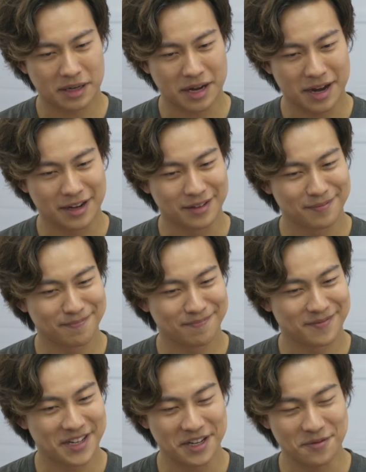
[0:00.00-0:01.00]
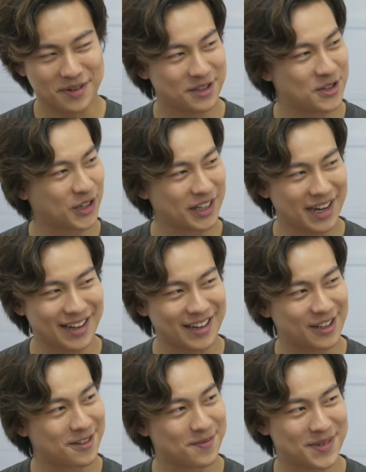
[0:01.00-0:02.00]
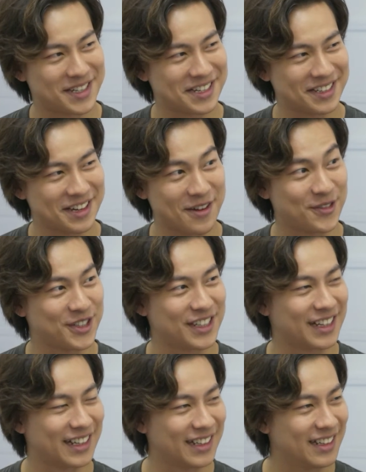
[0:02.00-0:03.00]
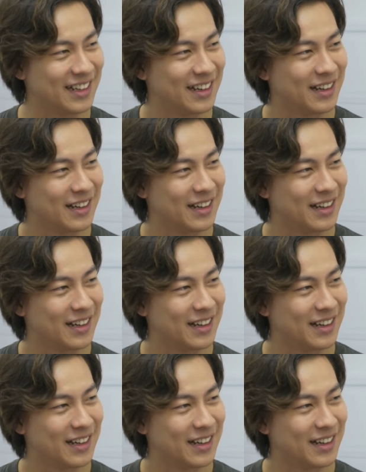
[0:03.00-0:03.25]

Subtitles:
I didn't want to join any competition ever again,